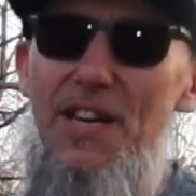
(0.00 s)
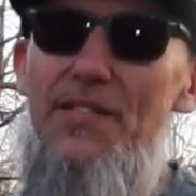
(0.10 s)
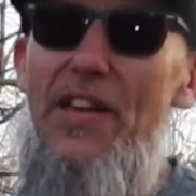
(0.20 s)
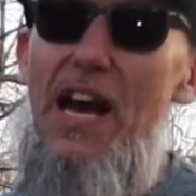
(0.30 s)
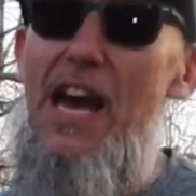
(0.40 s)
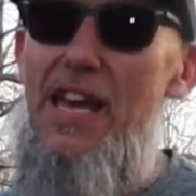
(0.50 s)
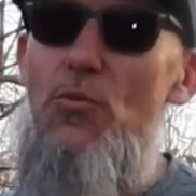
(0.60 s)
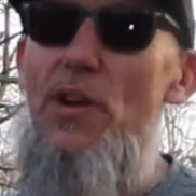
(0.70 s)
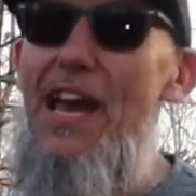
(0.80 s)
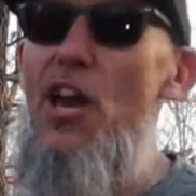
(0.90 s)
love to hike.
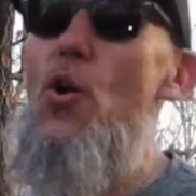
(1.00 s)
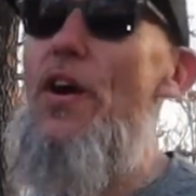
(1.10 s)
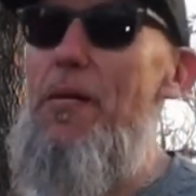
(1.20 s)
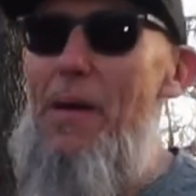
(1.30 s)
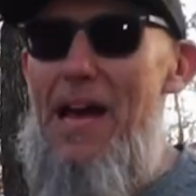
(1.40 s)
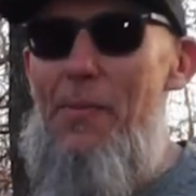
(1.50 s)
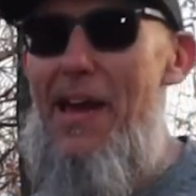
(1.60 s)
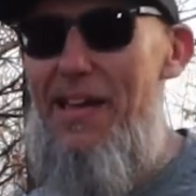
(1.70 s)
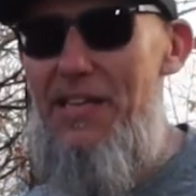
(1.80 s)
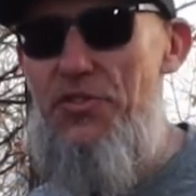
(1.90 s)
When I go on a
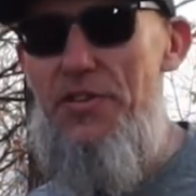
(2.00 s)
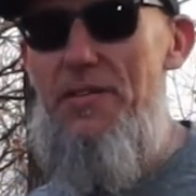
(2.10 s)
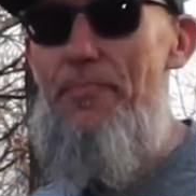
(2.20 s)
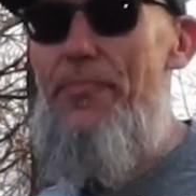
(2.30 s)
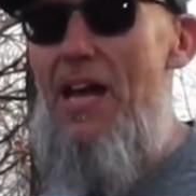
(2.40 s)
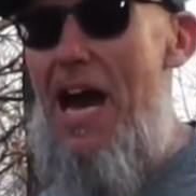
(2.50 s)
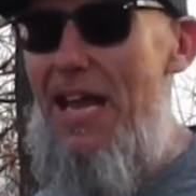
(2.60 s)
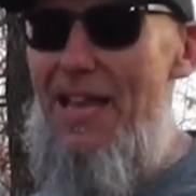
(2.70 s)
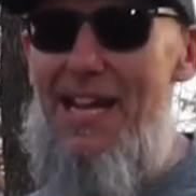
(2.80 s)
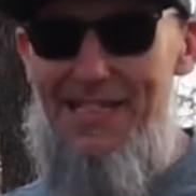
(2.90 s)
backpacking trip, I
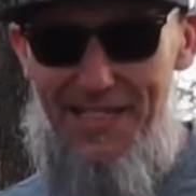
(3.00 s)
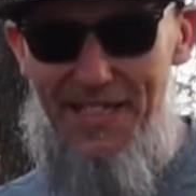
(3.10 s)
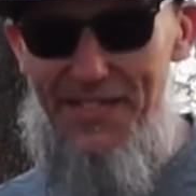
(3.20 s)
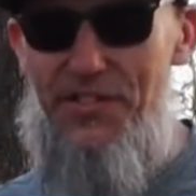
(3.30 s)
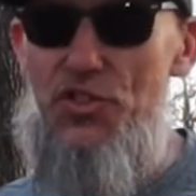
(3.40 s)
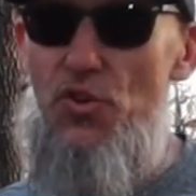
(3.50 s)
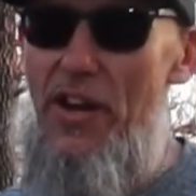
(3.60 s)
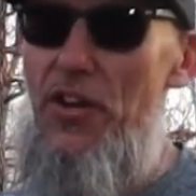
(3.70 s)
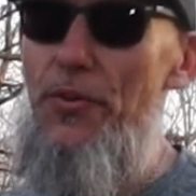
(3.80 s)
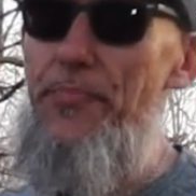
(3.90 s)
like to hit the
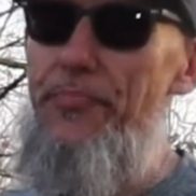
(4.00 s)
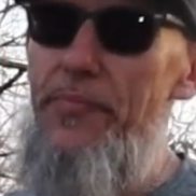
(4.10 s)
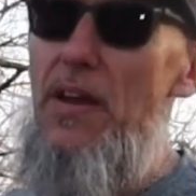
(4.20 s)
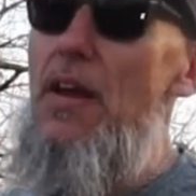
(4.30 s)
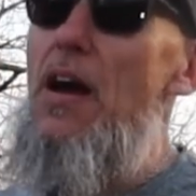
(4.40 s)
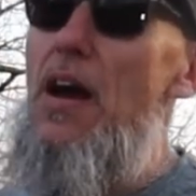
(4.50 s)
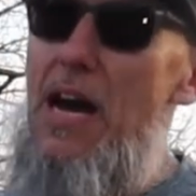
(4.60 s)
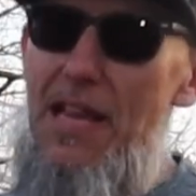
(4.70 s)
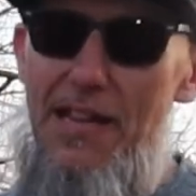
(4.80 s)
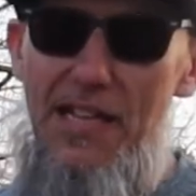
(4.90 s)
trail.
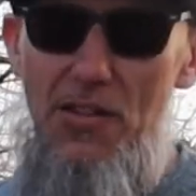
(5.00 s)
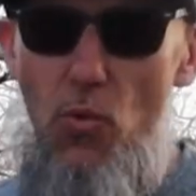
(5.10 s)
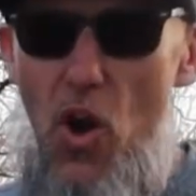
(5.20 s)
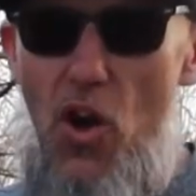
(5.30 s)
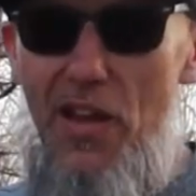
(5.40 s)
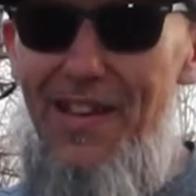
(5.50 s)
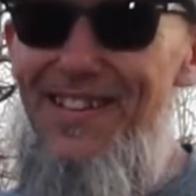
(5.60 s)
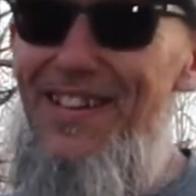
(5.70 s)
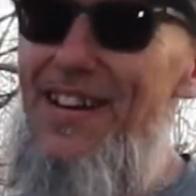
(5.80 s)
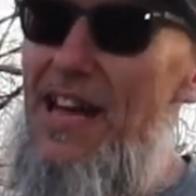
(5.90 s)
I like to walk,
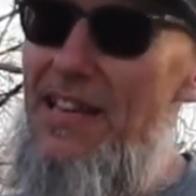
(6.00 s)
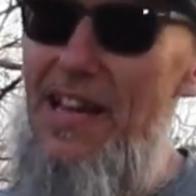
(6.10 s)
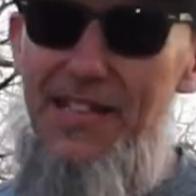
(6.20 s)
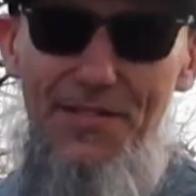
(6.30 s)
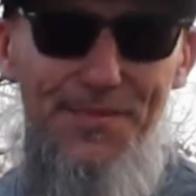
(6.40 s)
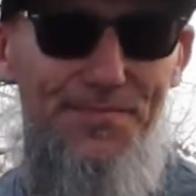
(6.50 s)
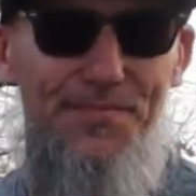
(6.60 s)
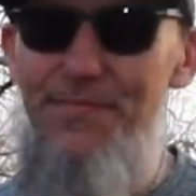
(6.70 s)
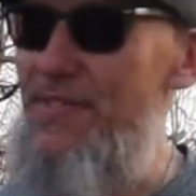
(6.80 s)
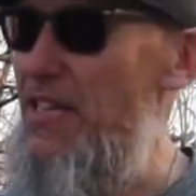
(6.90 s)
I like to
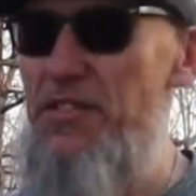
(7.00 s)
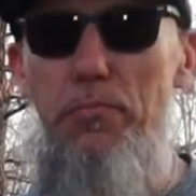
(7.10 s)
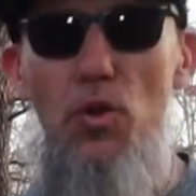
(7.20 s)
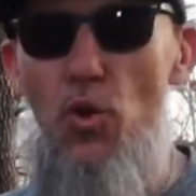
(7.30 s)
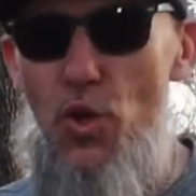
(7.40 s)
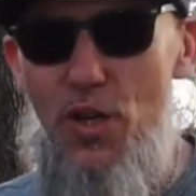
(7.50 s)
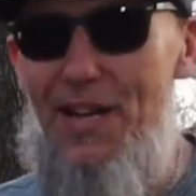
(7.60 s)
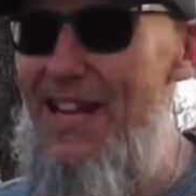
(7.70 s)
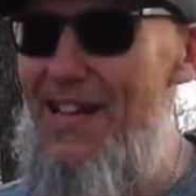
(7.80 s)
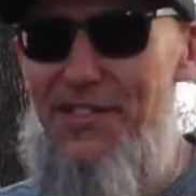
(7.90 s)
explore,
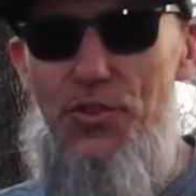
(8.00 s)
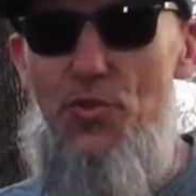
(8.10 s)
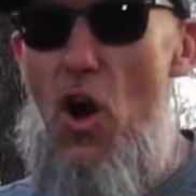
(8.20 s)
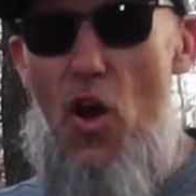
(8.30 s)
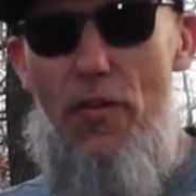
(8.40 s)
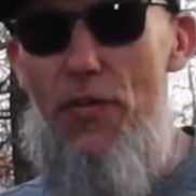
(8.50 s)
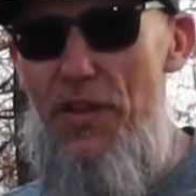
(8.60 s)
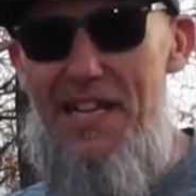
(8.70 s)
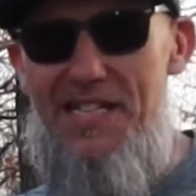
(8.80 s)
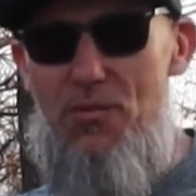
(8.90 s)
I like to do all the
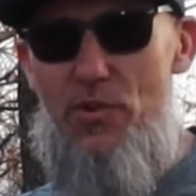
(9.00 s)
things that